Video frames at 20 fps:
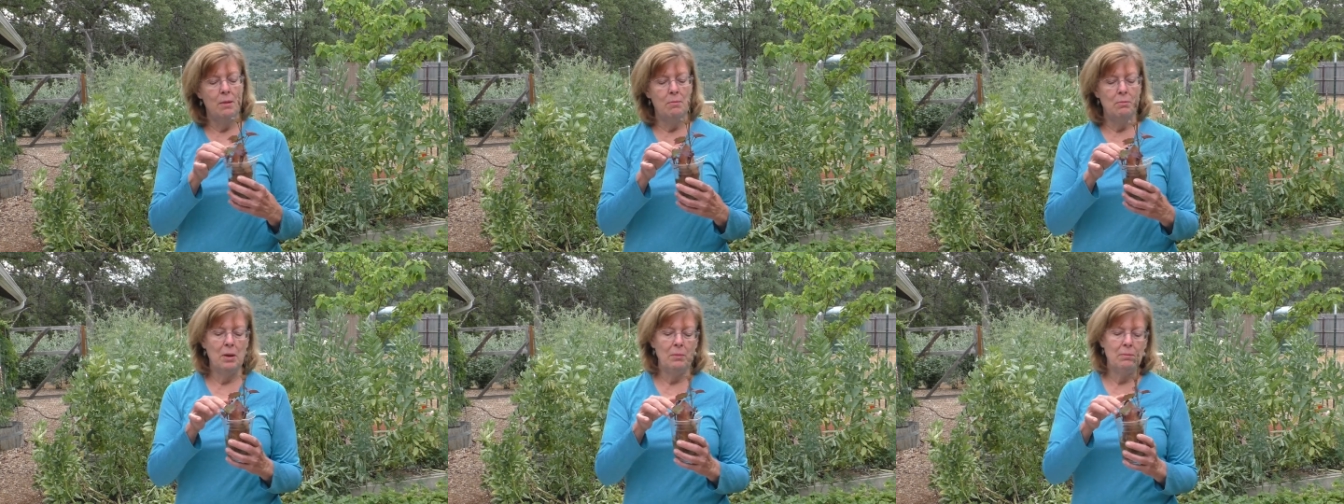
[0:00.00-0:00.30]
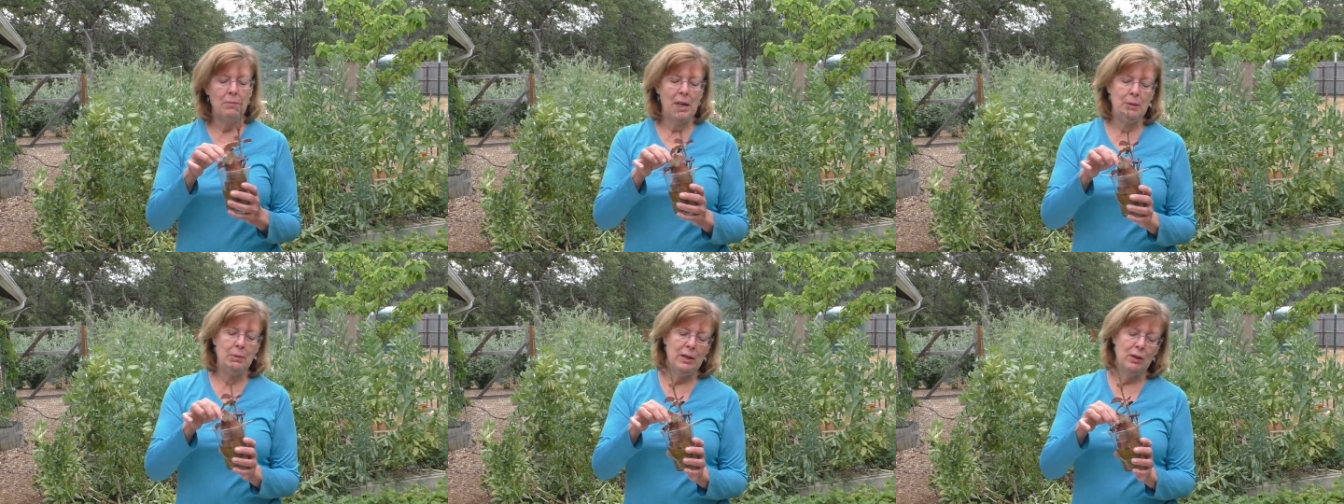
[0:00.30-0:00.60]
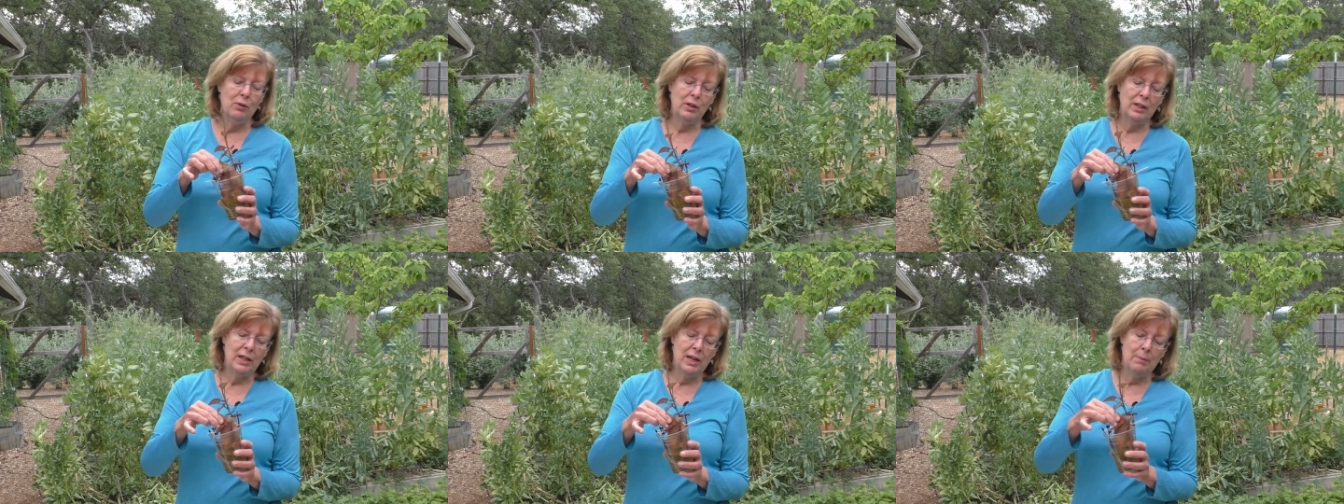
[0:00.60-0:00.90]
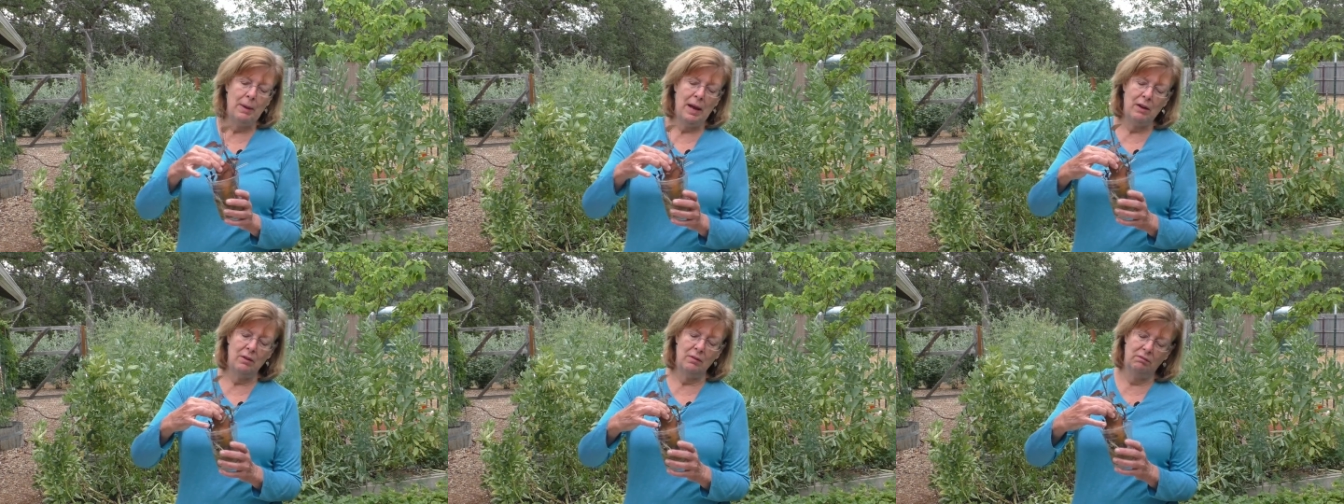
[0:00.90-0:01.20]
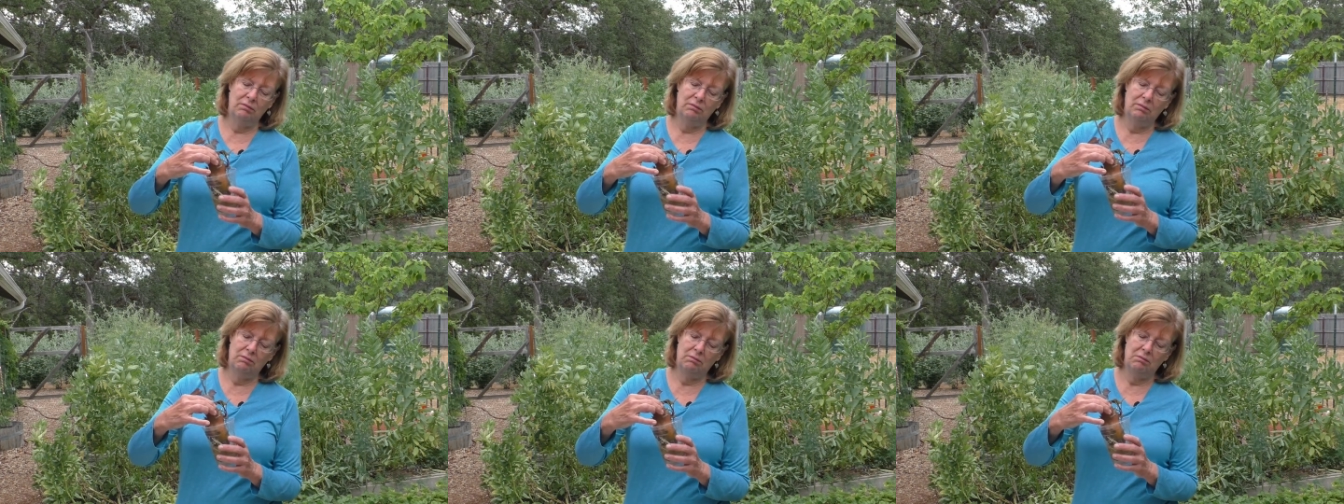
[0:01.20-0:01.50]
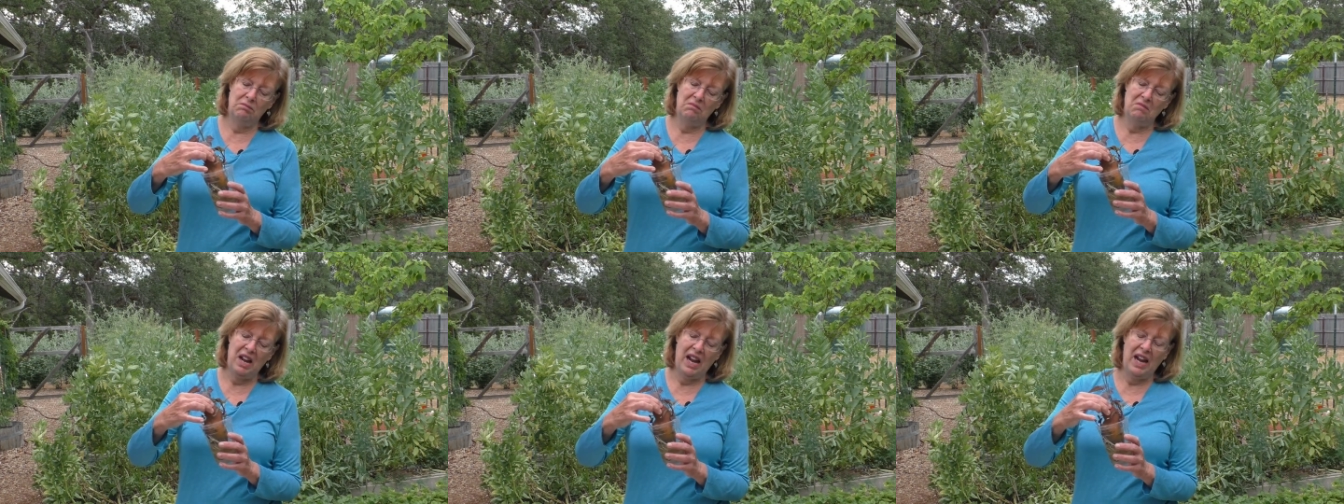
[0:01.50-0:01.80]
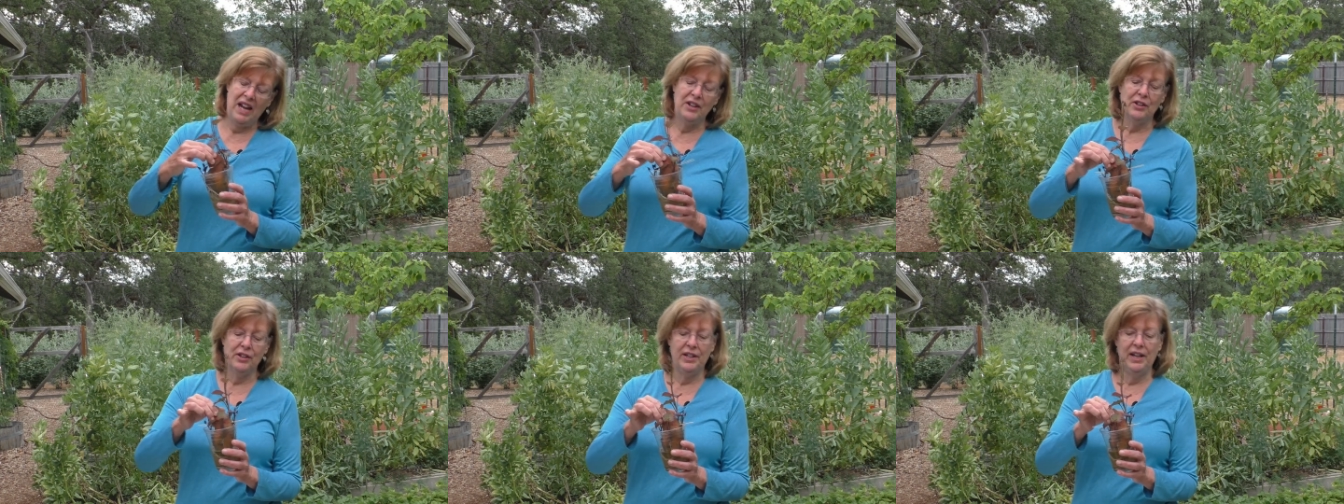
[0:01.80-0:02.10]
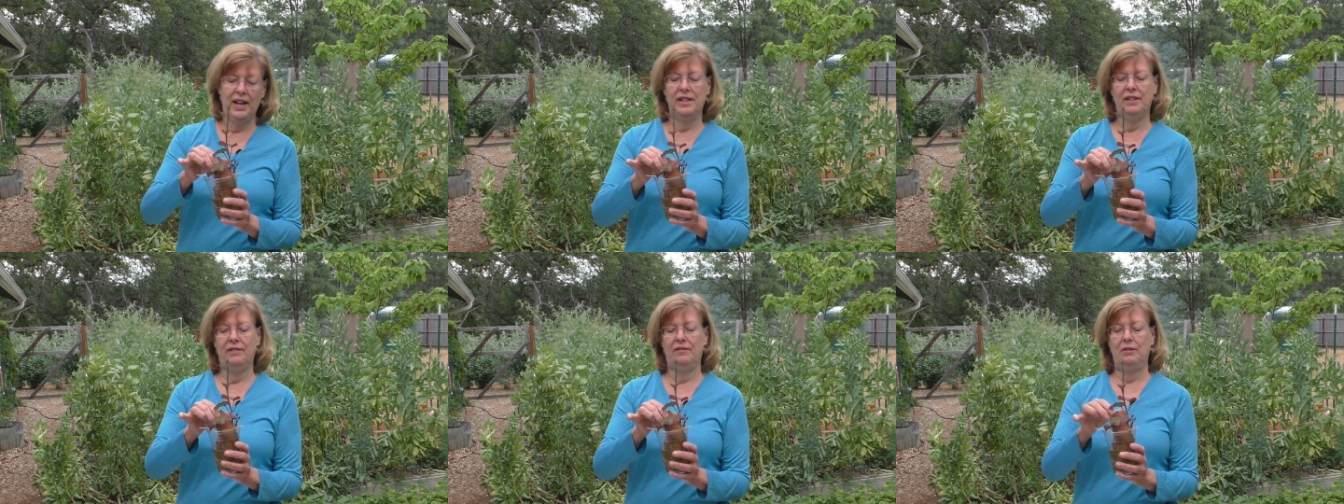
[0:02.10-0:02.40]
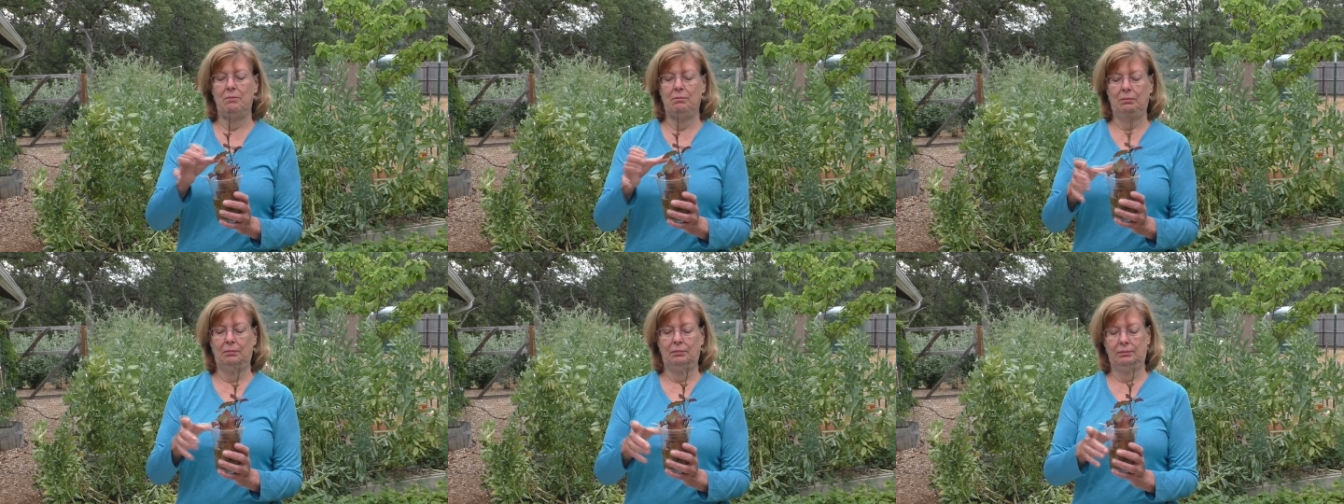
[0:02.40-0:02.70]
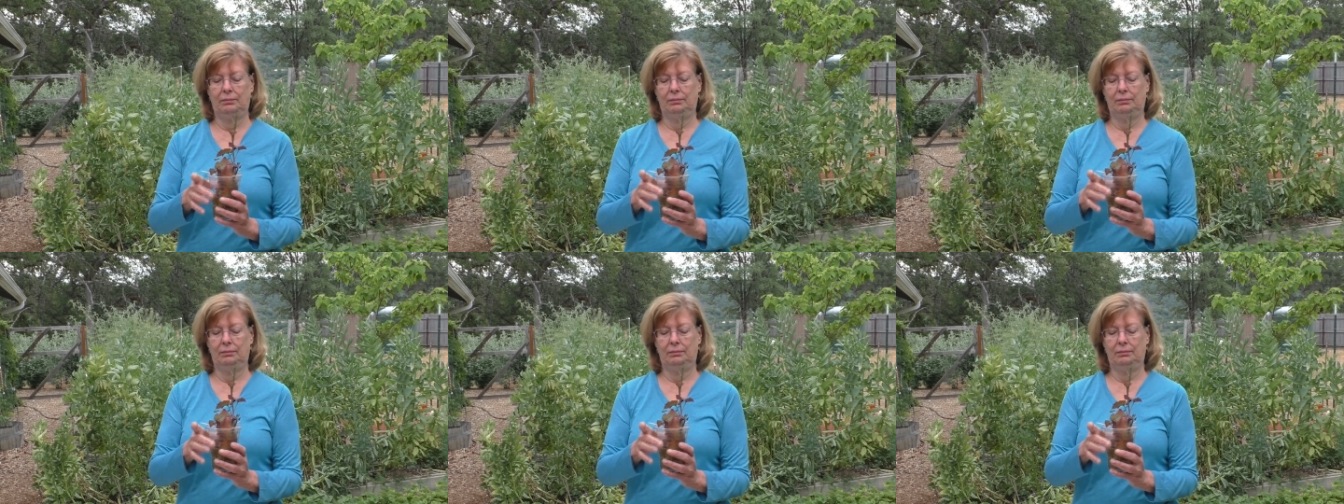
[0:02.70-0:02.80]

but maybe only about 8 or 10 of them.